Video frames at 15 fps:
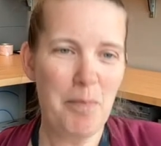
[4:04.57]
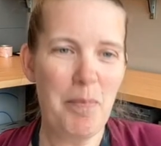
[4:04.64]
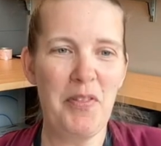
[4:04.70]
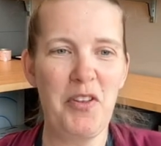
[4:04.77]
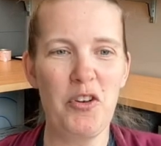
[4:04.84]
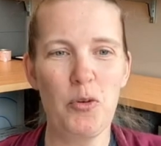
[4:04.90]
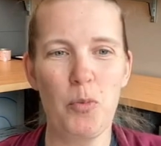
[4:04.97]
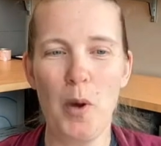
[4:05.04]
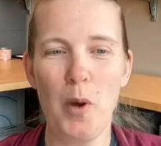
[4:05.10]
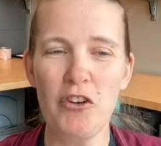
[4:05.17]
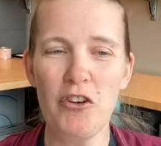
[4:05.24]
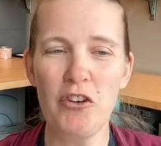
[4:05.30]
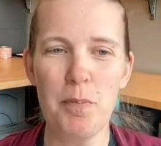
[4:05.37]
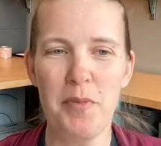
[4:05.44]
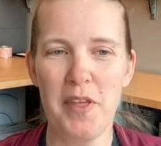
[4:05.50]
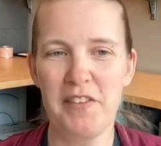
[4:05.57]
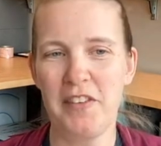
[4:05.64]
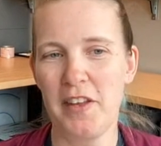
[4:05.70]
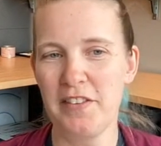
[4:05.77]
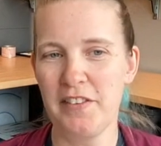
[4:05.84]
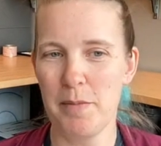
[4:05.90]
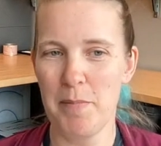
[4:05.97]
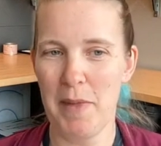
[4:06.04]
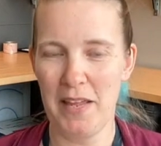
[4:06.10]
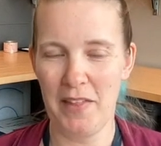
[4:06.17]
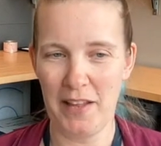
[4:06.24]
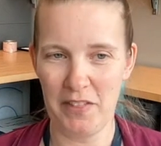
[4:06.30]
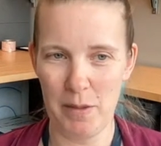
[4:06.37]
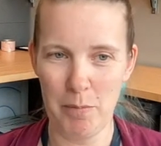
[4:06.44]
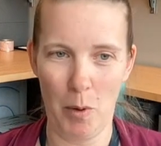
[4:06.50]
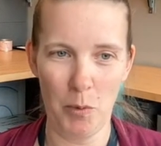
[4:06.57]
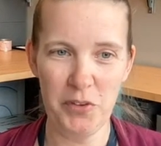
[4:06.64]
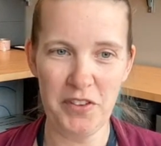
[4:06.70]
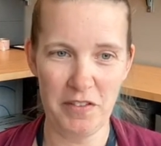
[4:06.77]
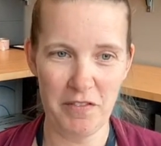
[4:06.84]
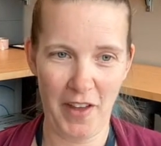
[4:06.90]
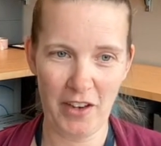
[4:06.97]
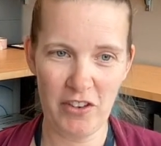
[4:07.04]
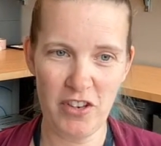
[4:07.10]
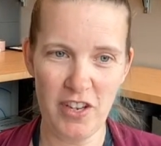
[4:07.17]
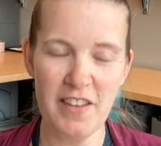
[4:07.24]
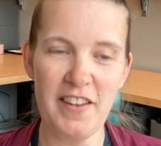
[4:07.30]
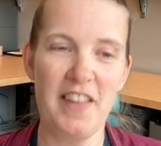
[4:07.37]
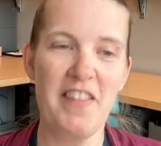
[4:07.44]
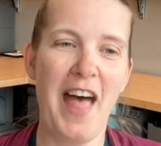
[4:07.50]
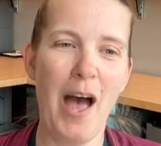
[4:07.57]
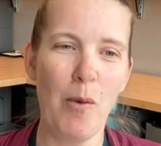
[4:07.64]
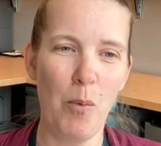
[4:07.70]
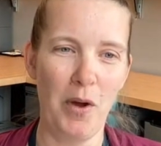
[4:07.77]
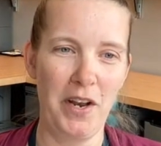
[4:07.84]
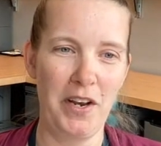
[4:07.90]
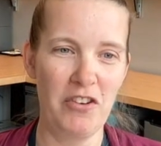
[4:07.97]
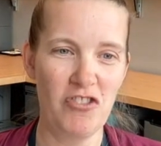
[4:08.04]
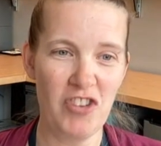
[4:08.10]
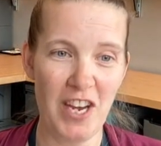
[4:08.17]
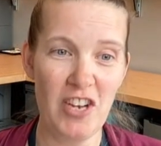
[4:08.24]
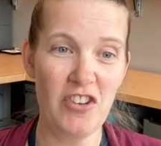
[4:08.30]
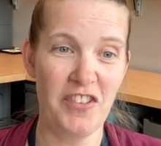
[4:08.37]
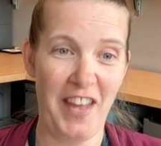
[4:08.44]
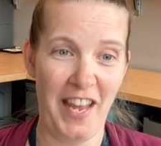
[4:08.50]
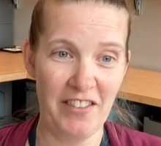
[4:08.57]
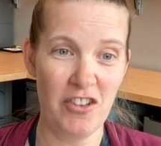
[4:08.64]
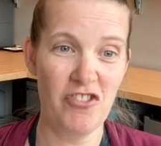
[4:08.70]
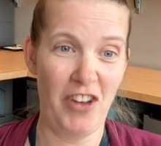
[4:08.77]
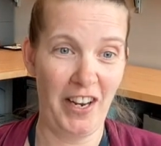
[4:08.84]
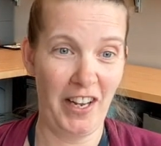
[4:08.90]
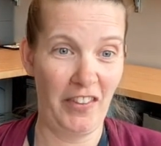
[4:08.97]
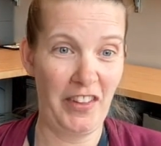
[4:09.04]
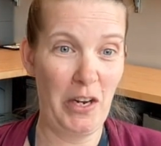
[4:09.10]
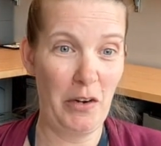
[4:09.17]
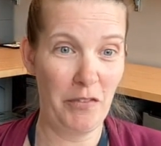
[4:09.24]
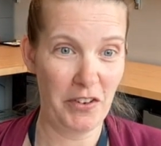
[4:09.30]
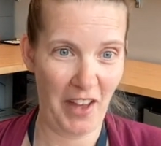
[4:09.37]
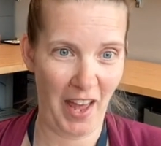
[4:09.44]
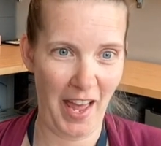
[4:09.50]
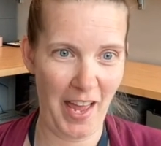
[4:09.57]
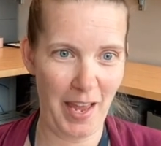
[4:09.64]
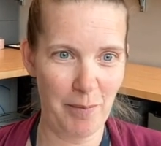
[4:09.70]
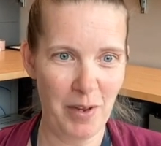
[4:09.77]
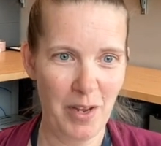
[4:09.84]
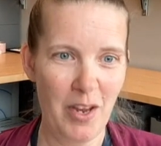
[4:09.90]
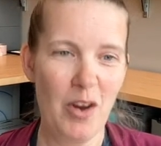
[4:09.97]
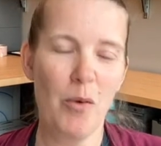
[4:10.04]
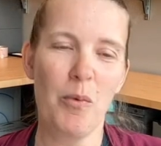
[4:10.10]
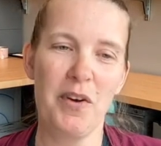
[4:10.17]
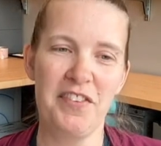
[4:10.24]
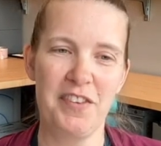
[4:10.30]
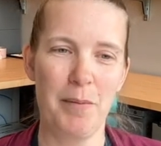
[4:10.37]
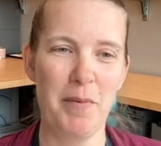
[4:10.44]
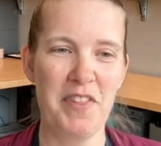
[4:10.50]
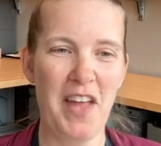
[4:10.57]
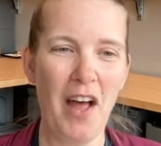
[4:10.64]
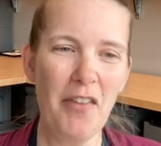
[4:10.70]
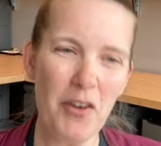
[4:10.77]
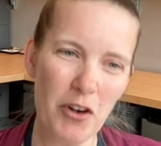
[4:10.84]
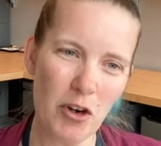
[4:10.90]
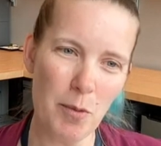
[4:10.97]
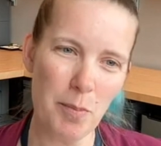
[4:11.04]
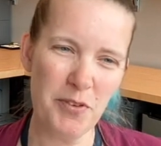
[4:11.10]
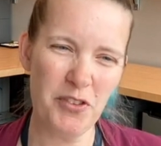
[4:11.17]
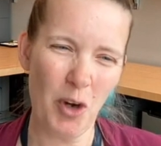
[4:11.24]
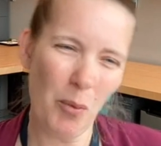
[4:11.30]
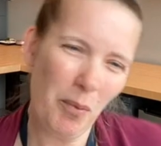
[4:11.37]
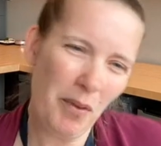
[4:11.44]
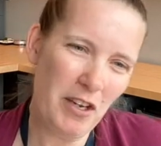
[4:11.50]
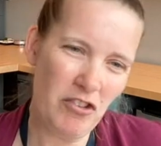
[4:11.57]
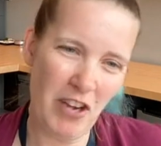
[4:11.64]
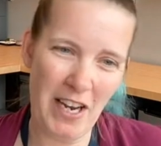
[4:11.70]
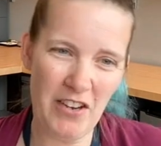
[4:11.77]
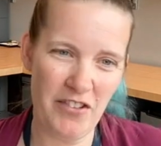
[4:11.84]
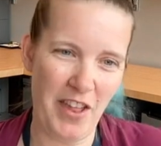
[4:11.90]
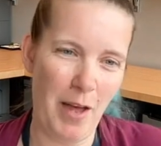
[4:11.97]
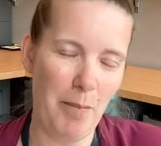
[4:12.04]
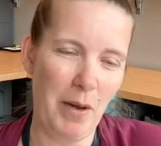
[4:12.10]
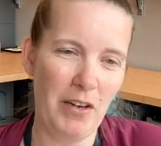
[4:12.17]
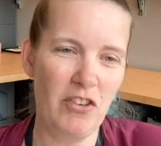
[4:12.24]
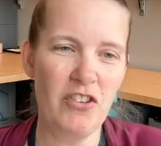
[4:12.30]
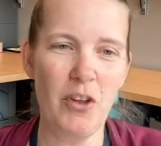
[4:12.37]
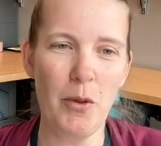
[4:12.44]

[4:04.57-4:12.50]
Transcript: but there's one group that does the most infections, and that one changes antigenically over time, whereas some of the other groups don't really change that much.